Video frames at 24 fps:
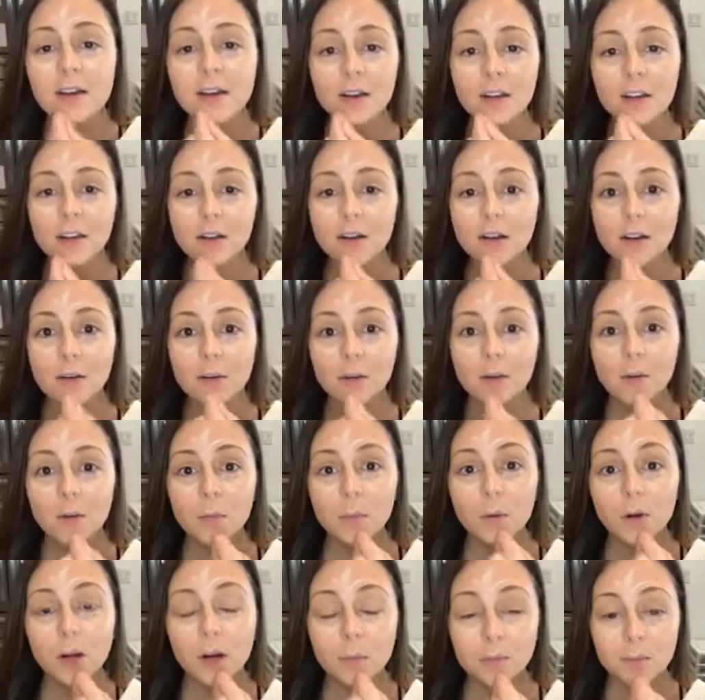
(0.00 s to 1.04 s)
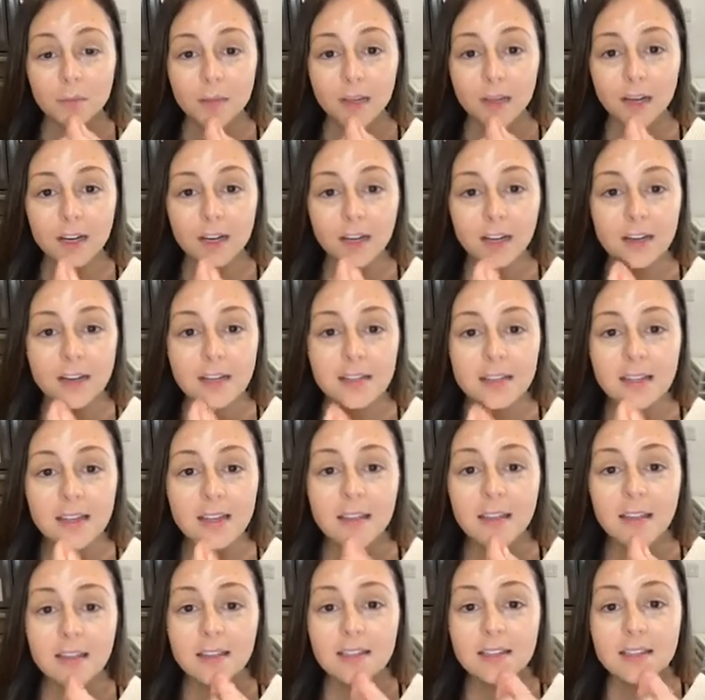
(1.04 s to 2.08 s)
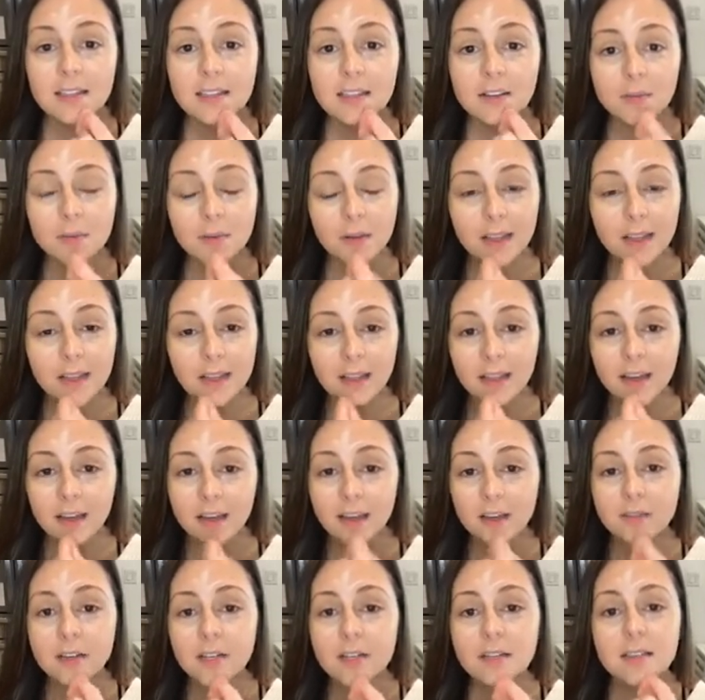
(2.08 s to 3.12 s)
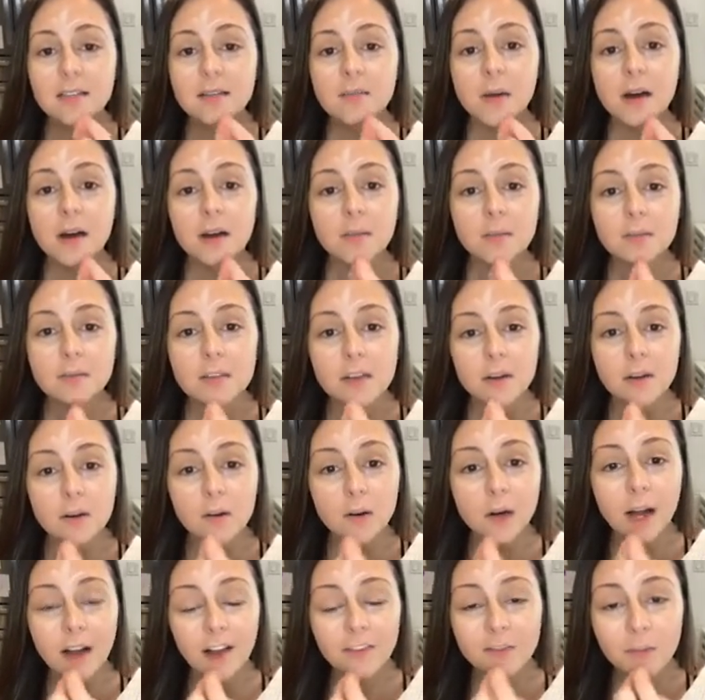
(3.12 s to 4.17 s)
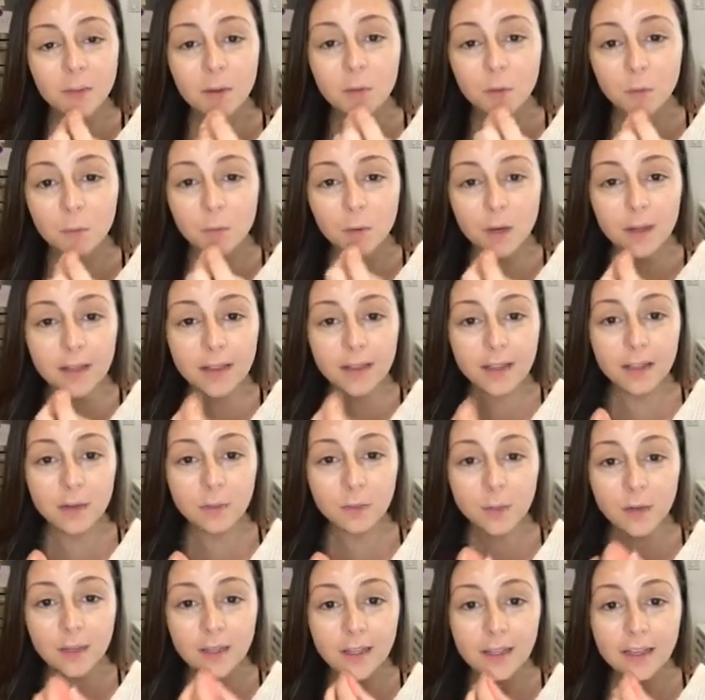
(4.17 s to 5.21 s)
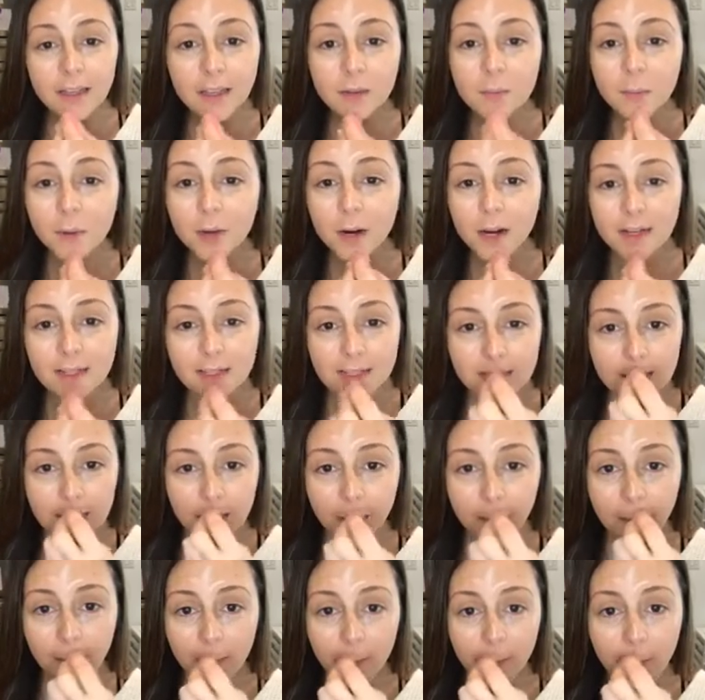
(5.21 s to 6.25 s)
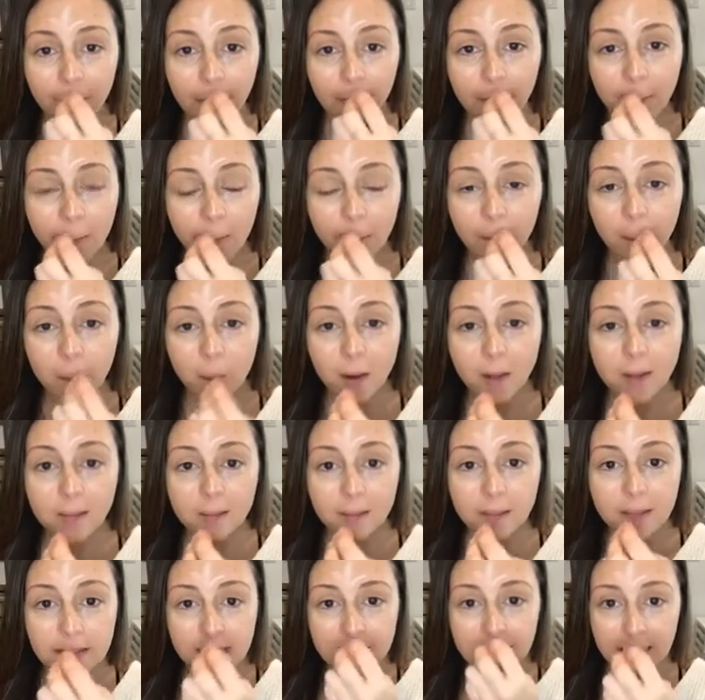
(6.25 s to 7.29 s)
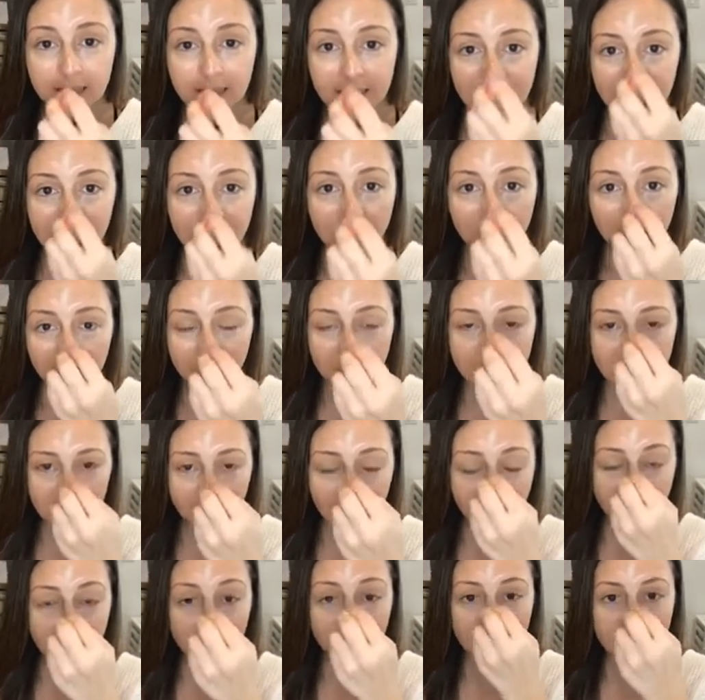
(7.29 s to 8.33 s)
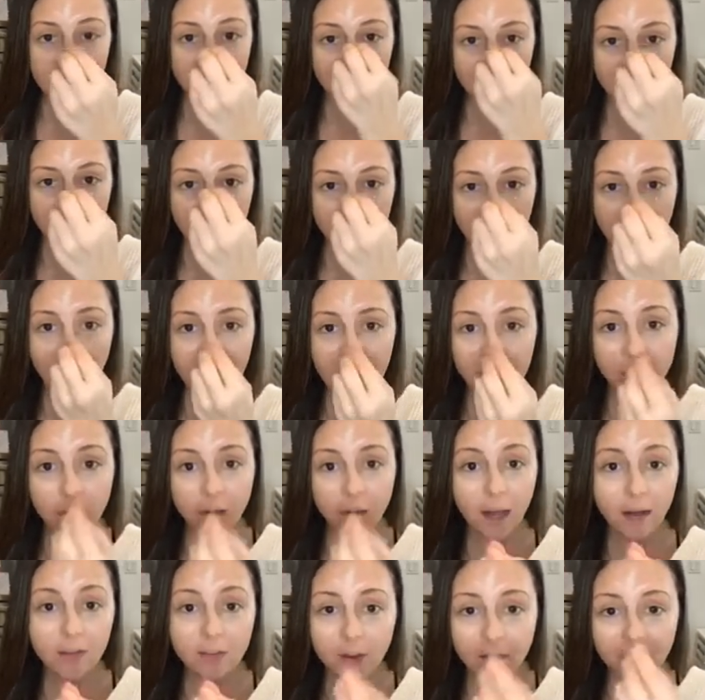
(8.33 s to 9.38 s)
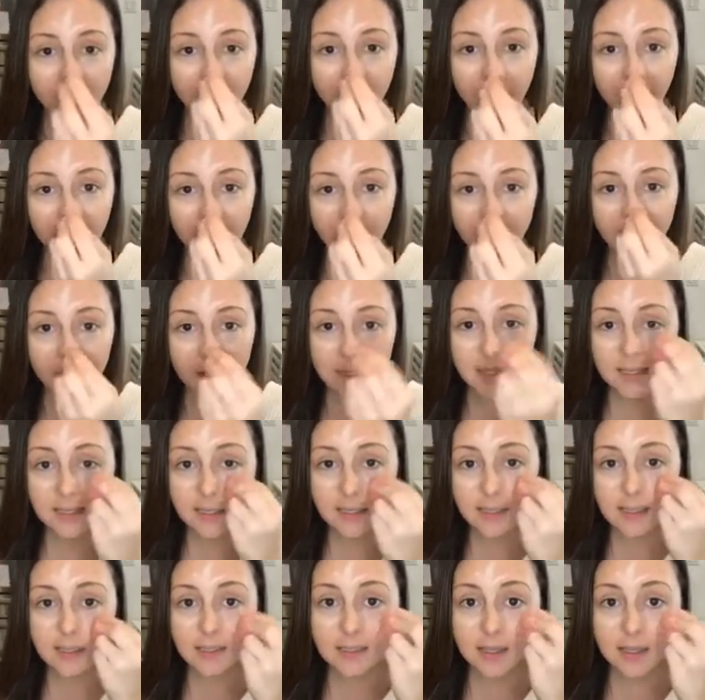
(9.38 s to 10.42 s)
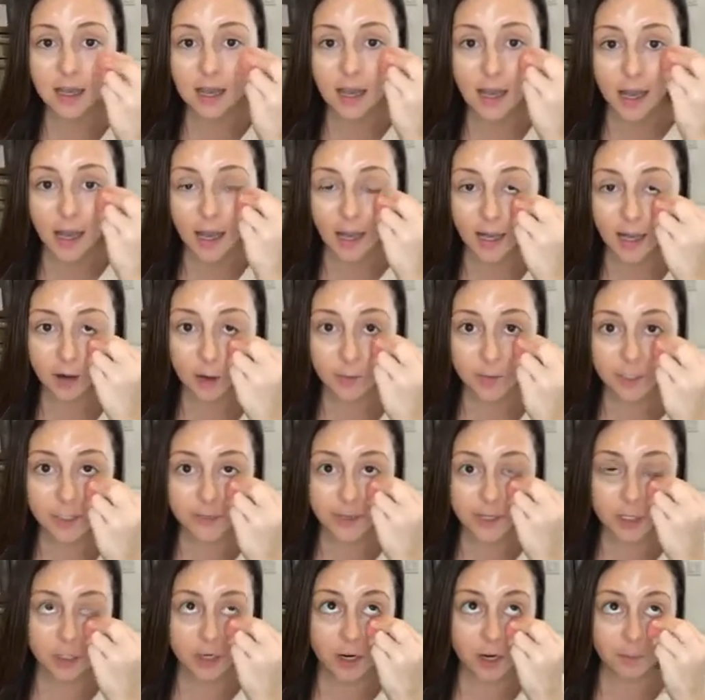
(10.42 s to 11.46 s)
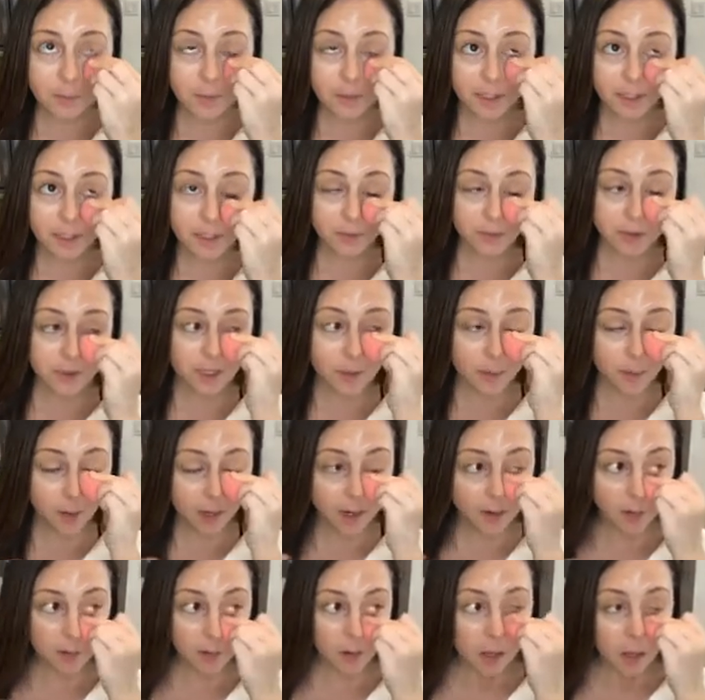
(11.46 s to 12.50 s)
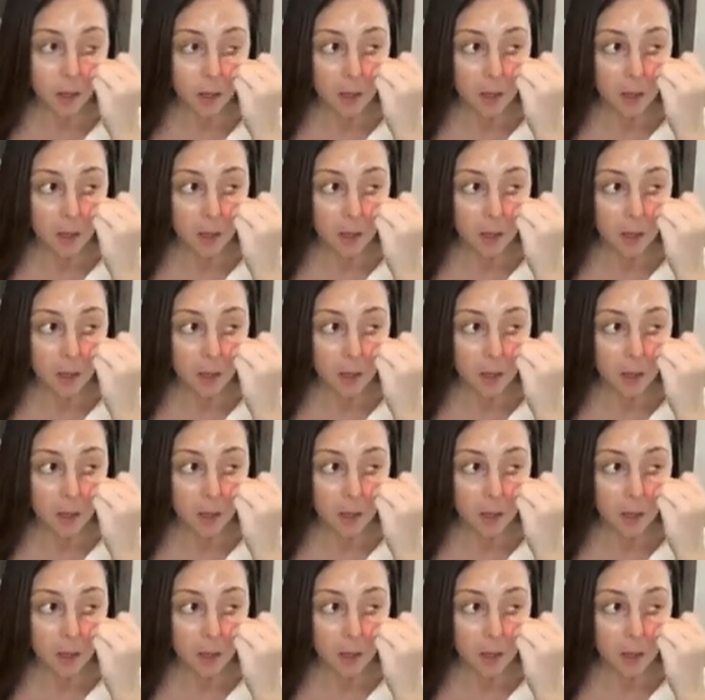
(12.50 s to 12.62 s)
you know, problem areas, and this completely covers them up. So I've been really, really impressed with this concealer in particular. I don't have under eye creases. I always make sure I blend really well,